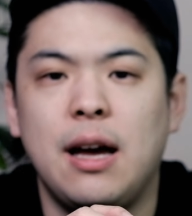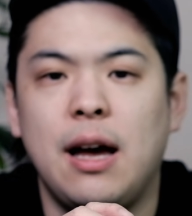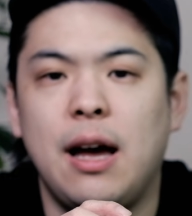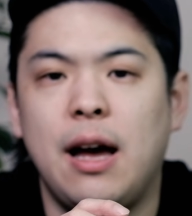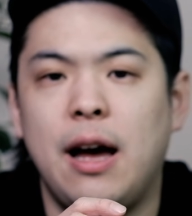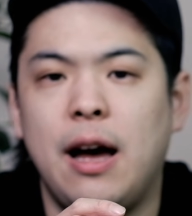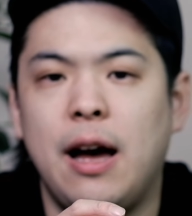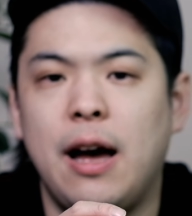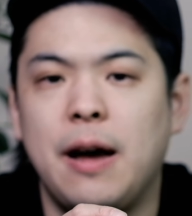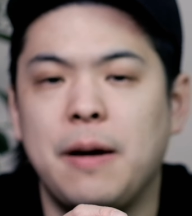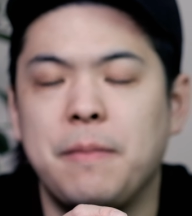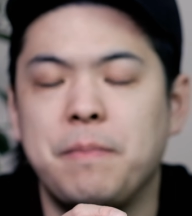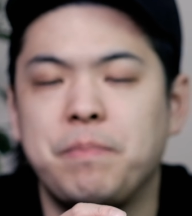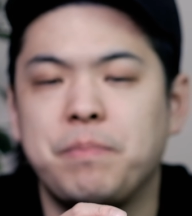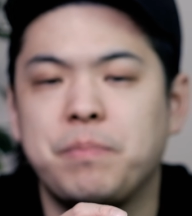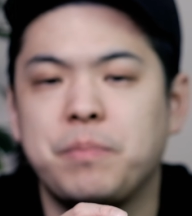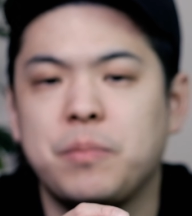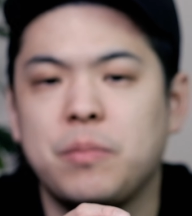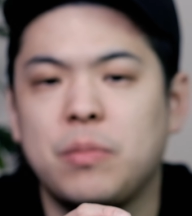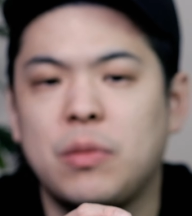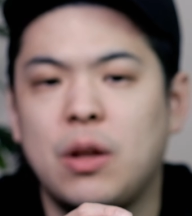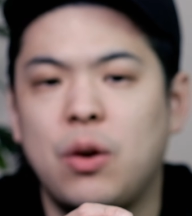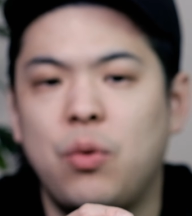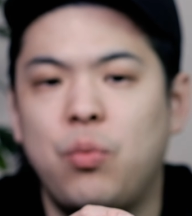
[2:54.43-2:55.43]

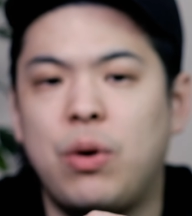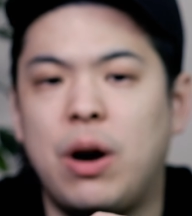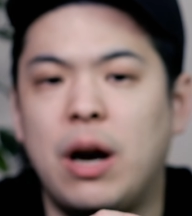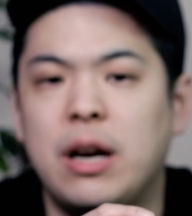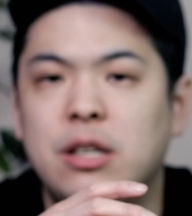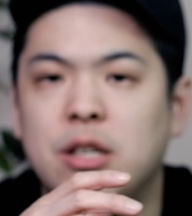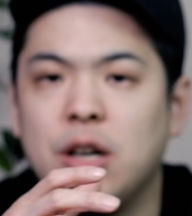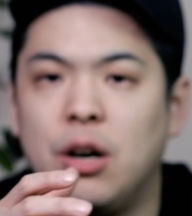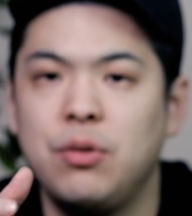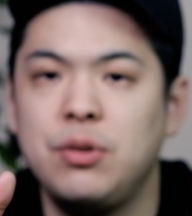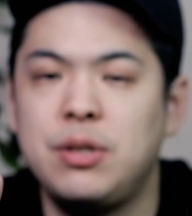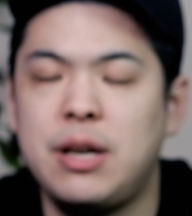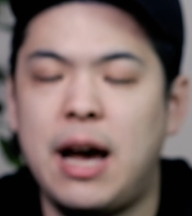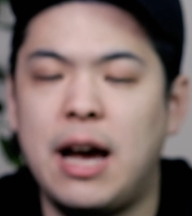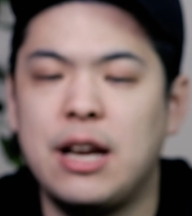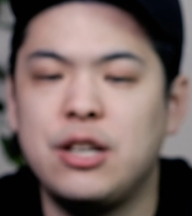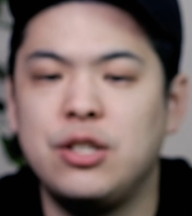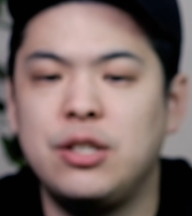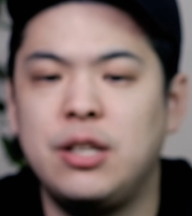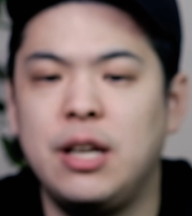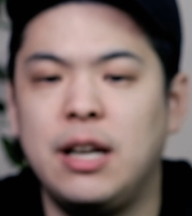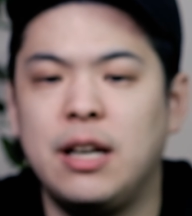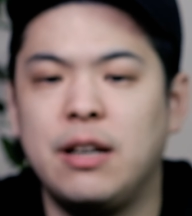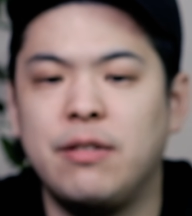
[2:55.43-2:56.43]
where I don't
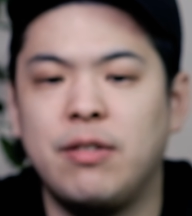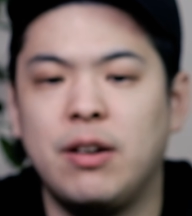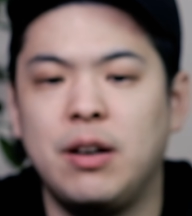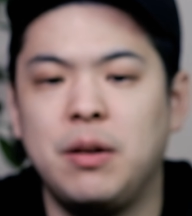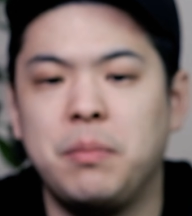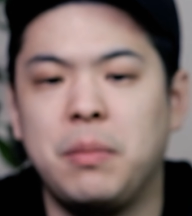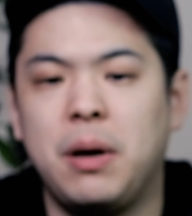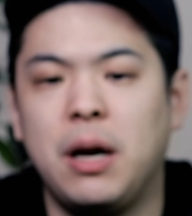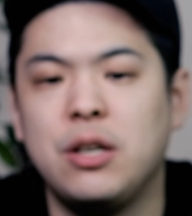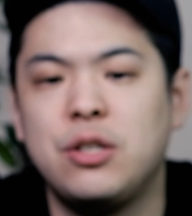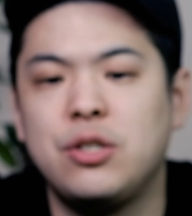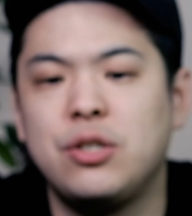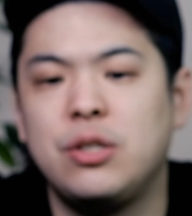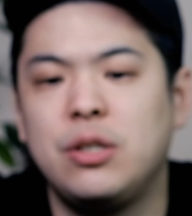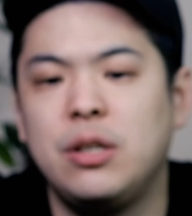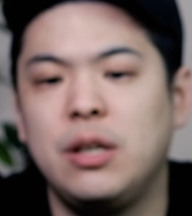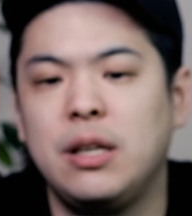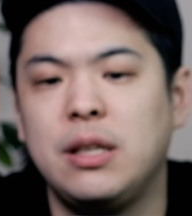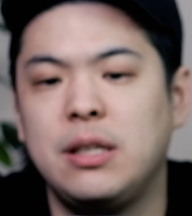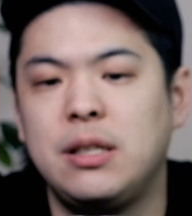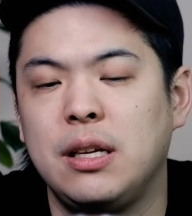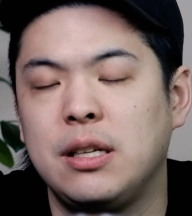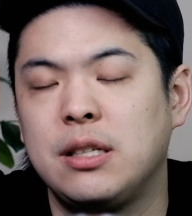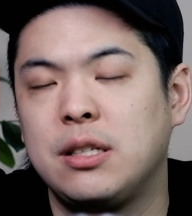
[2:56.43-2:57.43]
agitate it very much,
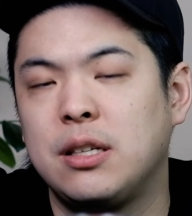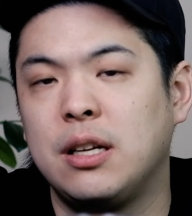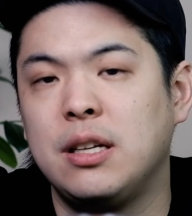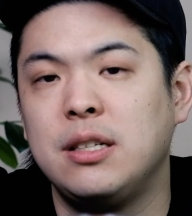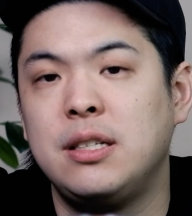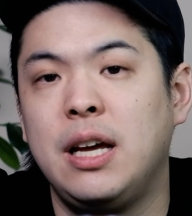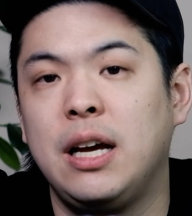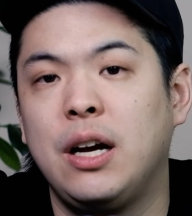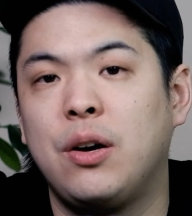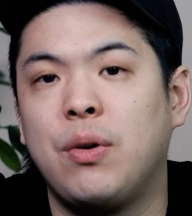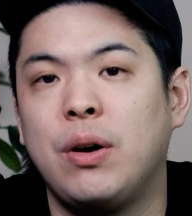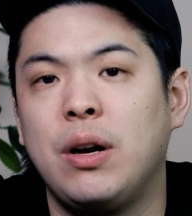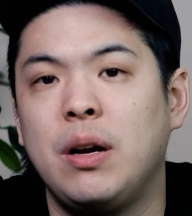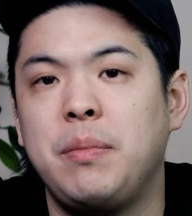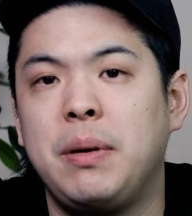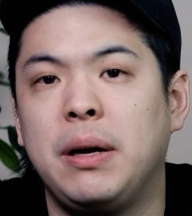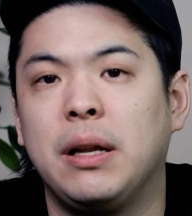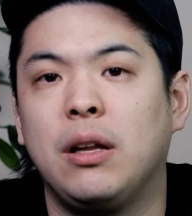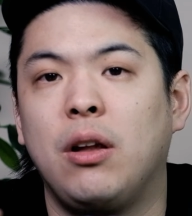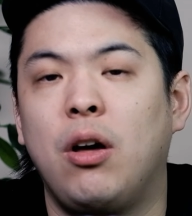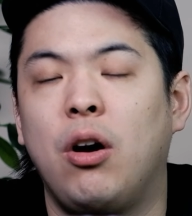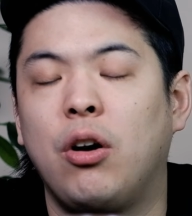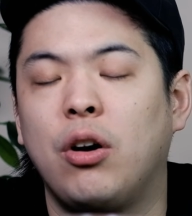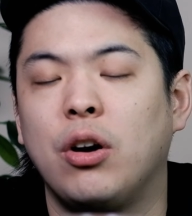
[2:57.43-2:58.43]
it's going to take quite a bit
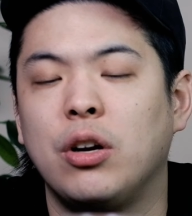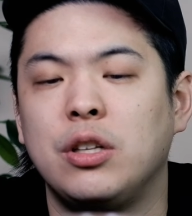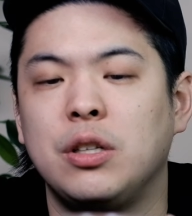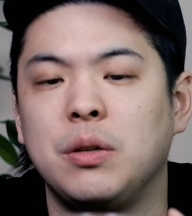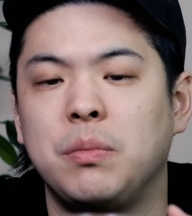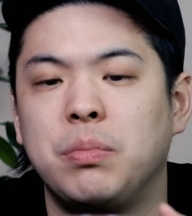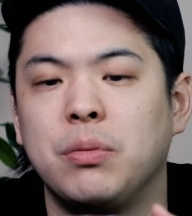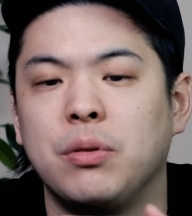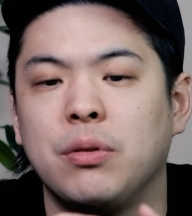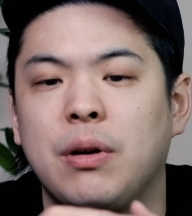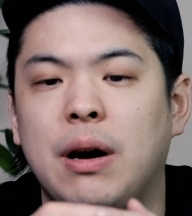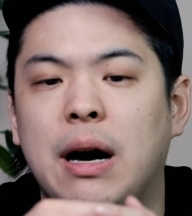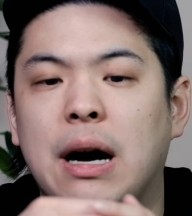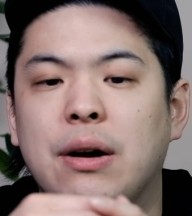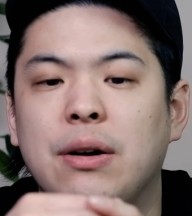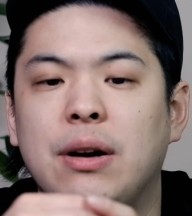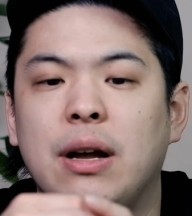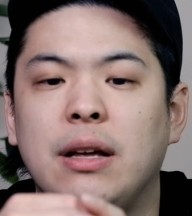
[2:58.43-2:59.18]
longer to brew out.